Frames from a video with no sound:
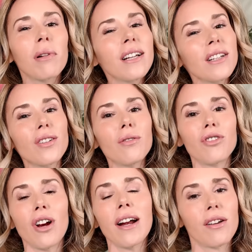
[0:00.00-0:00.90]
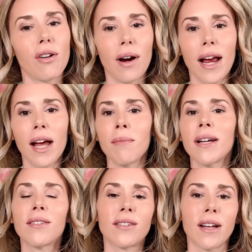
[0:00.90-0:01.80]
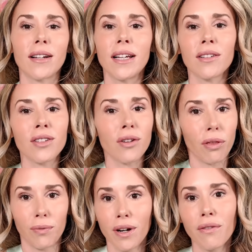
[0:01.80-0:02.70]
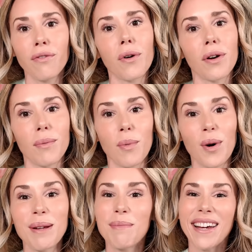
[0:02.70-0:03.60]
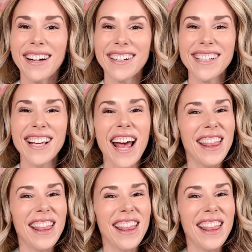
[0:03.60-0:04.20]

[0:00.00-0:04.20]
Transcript: Please don't try to cram and study until three or four in the morning because